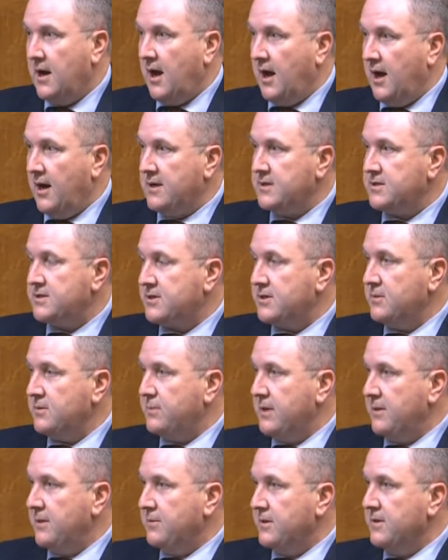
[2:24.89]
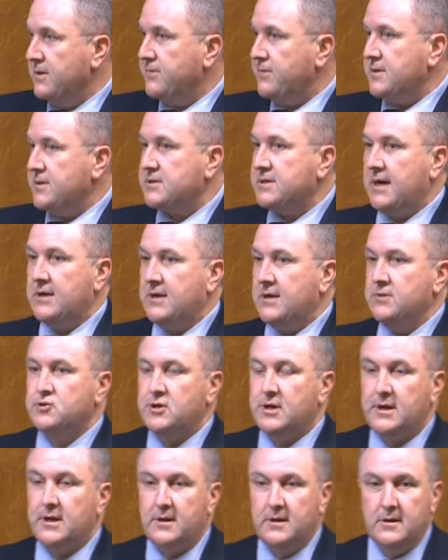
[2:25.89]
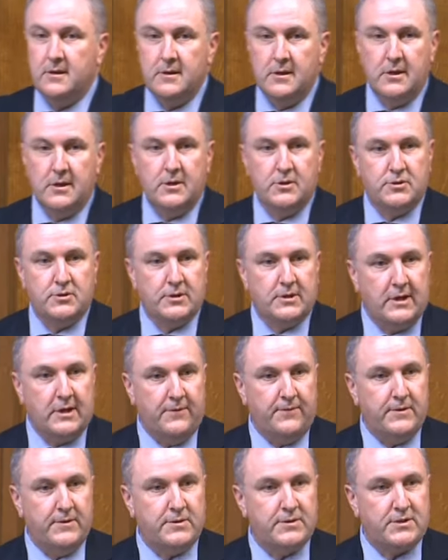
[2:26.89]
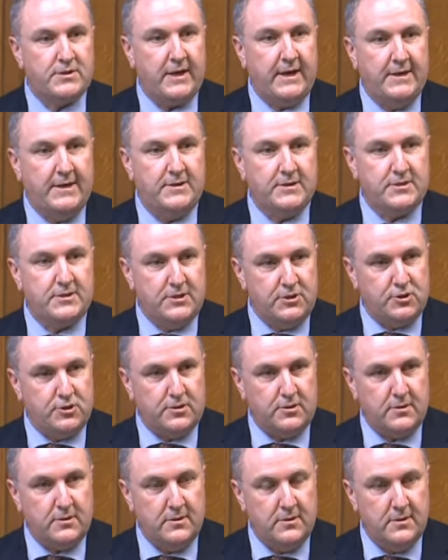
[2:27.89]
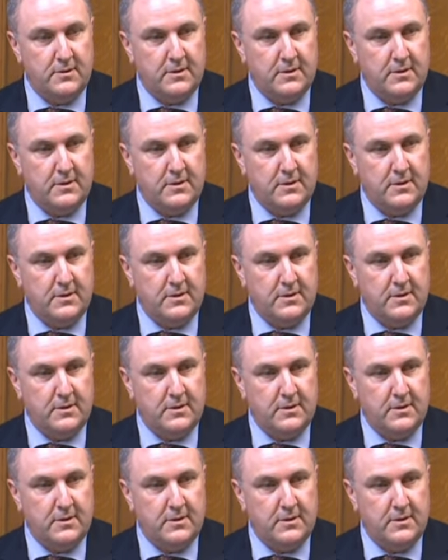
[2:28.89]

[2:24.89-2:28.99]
ask the people of this country to give us a decision,